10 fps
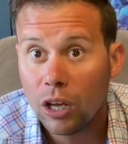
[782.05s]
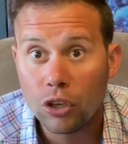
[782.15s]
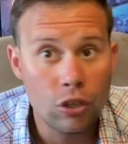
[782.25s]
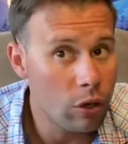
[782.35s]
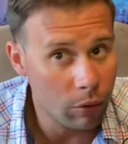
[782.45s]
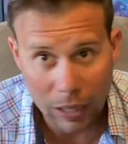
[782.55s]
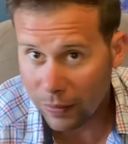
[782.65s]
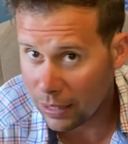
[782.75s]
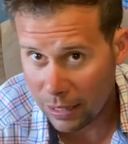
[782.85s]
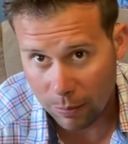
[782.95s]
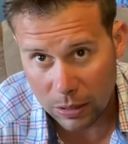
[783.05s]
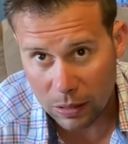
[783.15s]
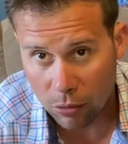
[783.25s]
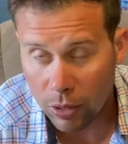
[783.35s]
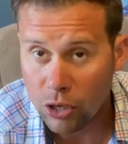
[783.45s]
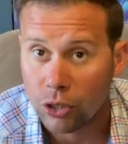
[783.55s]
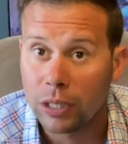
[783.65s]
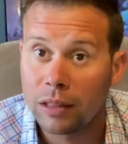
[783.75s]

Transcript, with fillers: you don't have that same consideration. At